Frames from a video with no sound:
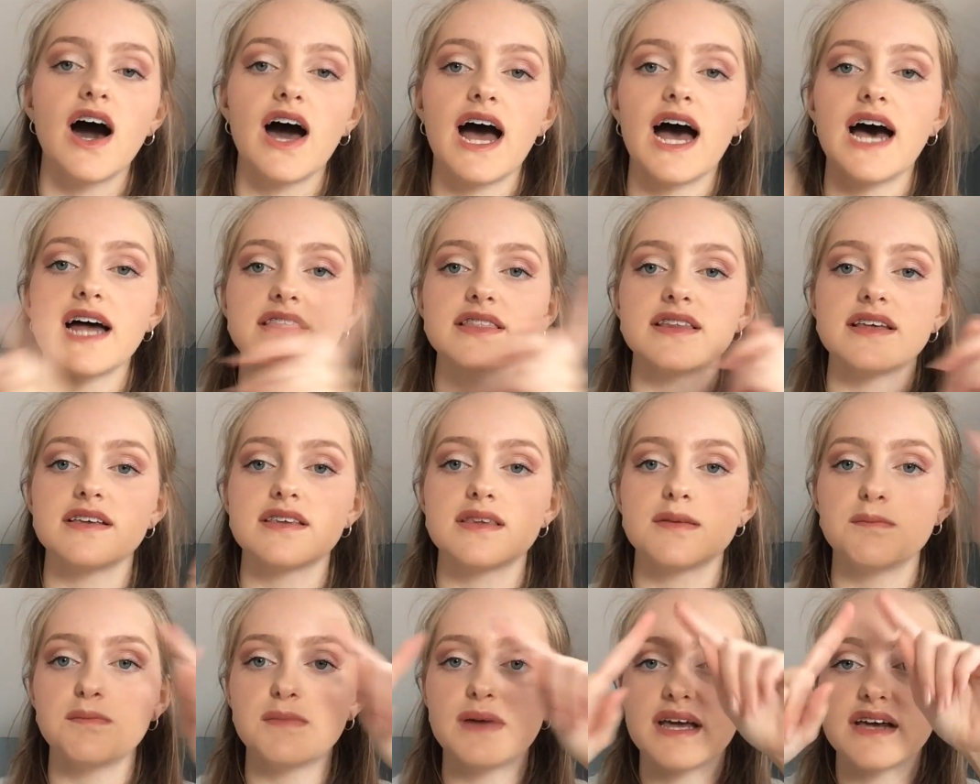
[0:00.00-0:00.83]
I had
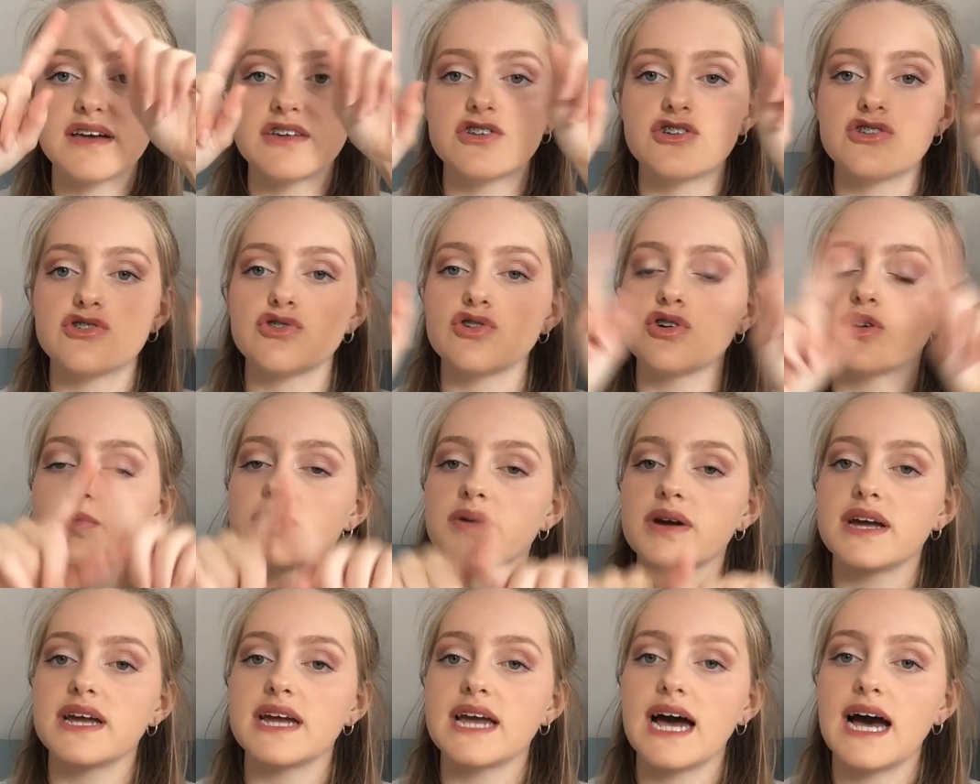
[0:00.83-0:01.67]
this mixed
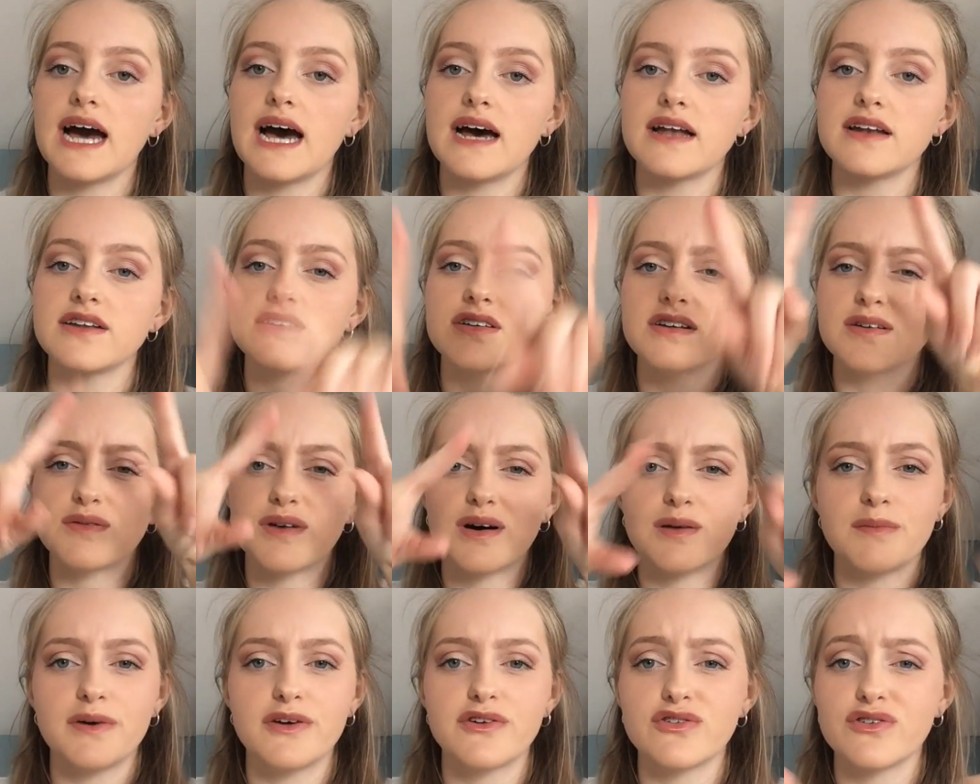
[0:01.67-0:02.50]
strawberry and, I don't know
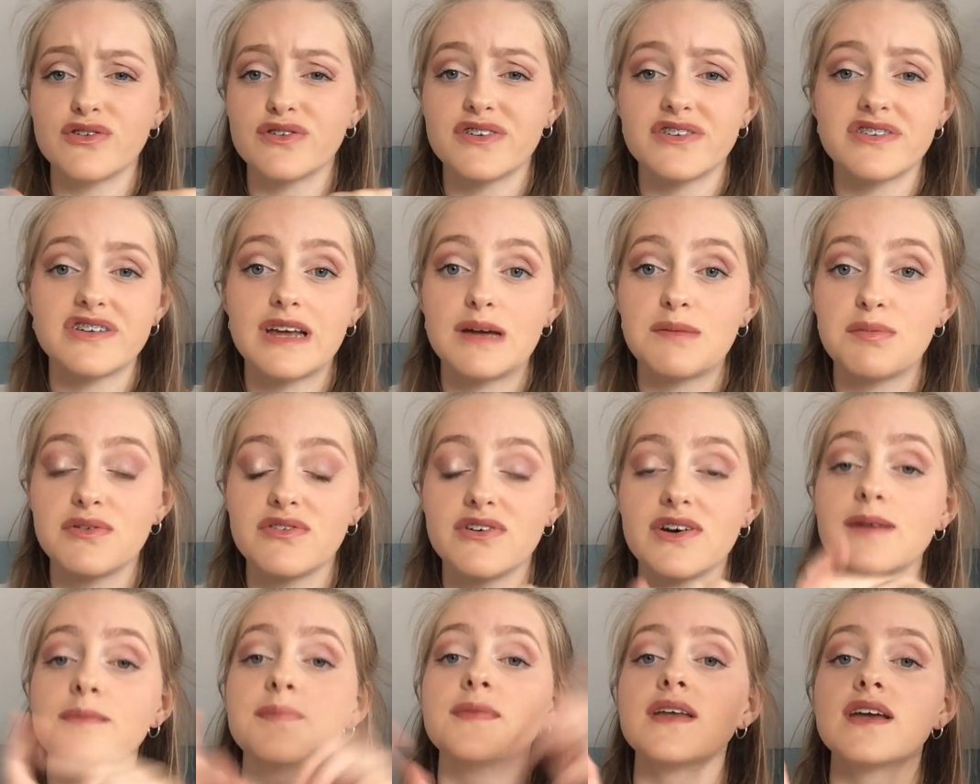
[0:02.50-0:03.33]
why I'm not drawing the shape
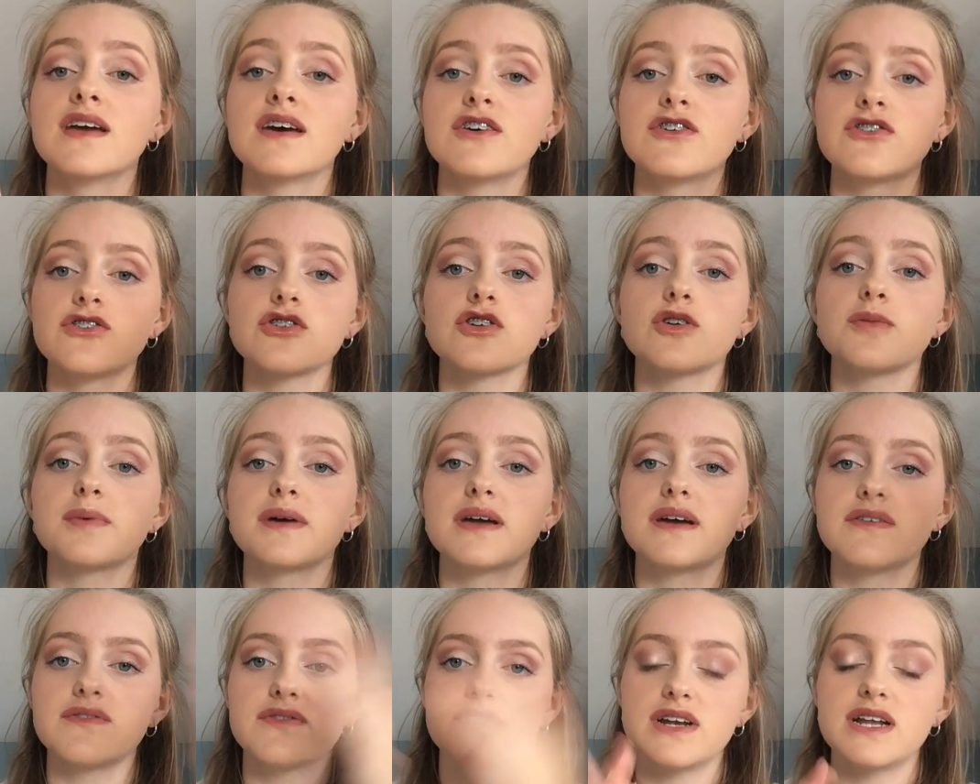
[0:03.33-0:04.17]
of it,
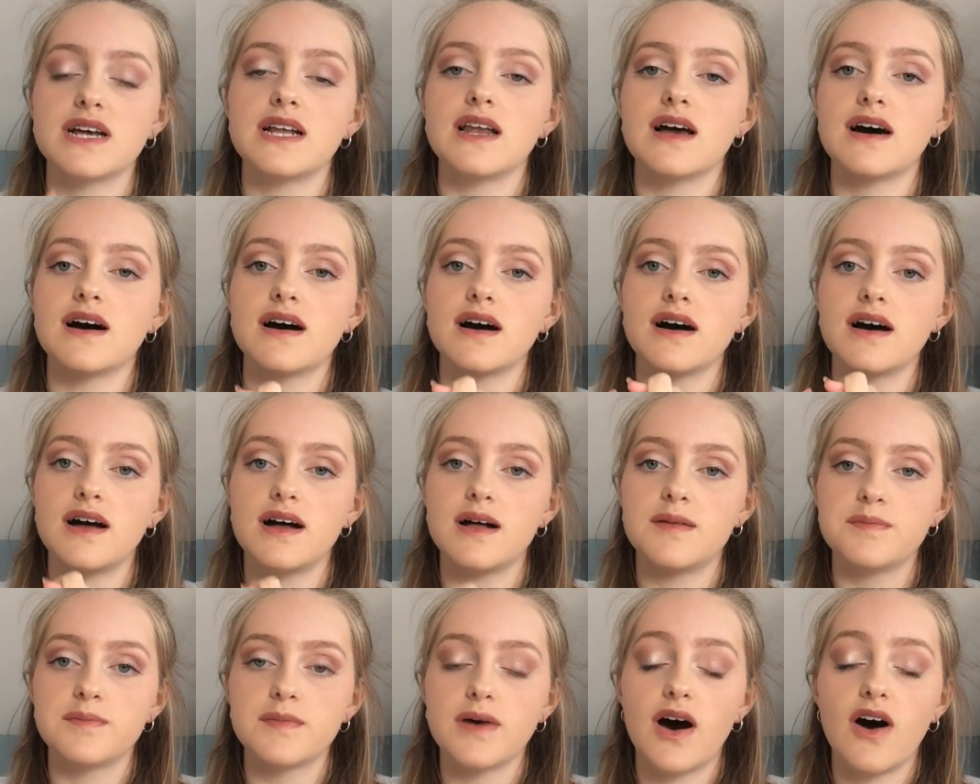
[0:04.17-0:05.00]
strawberry and vanilla
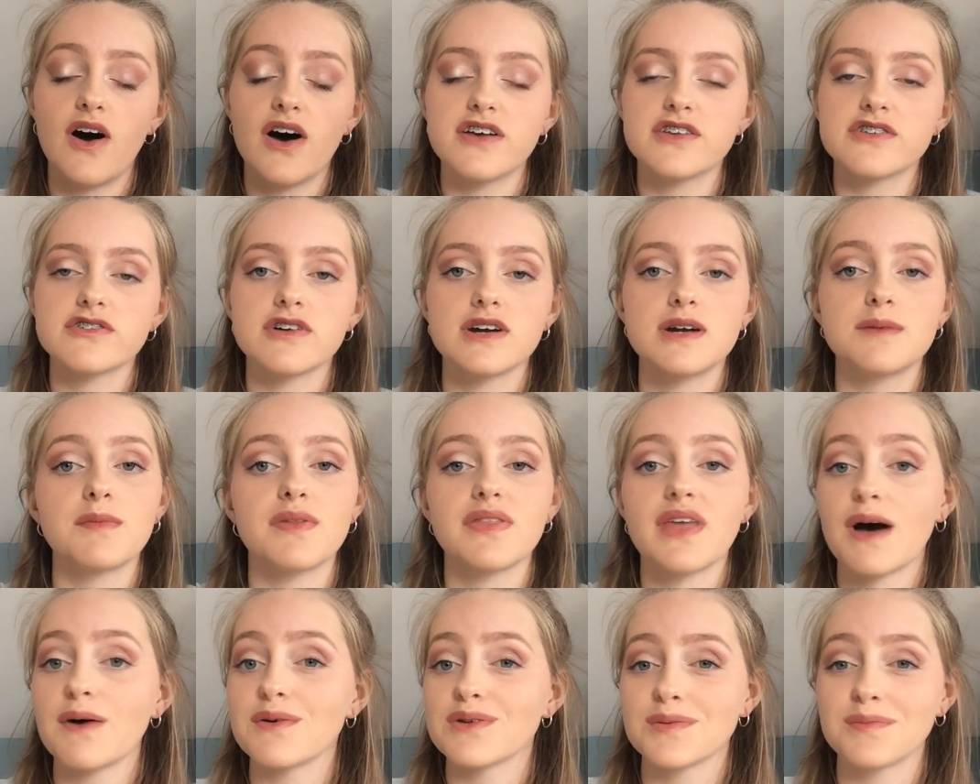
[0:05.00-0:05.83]
ice cream.
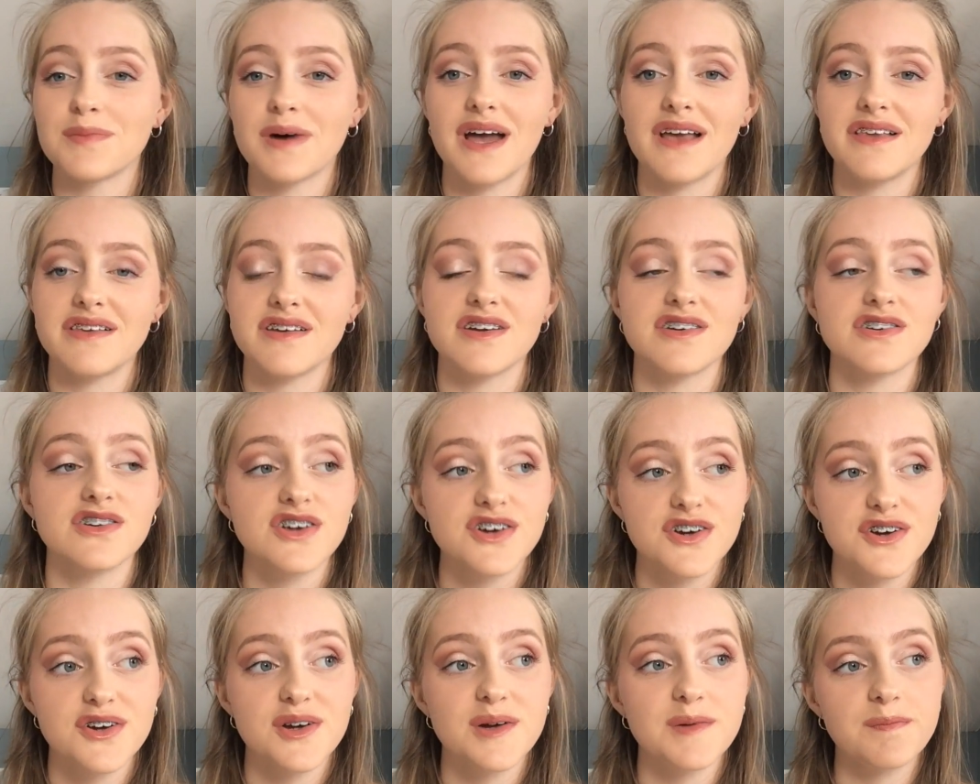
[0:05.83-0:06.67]
That was amazing
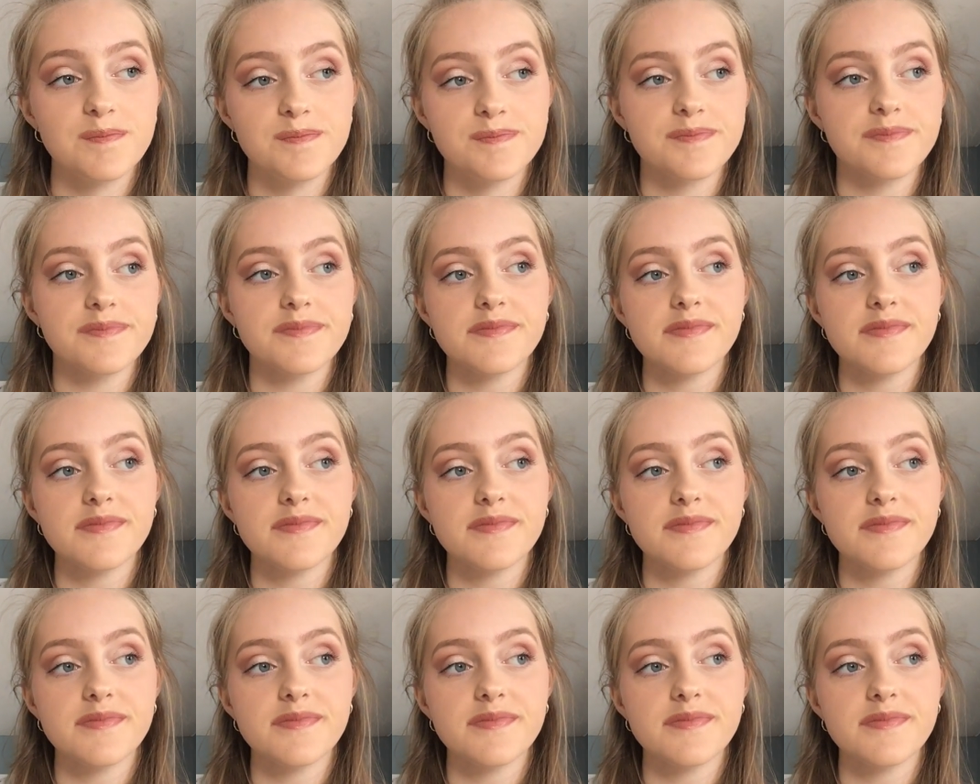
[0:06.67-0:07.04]
too.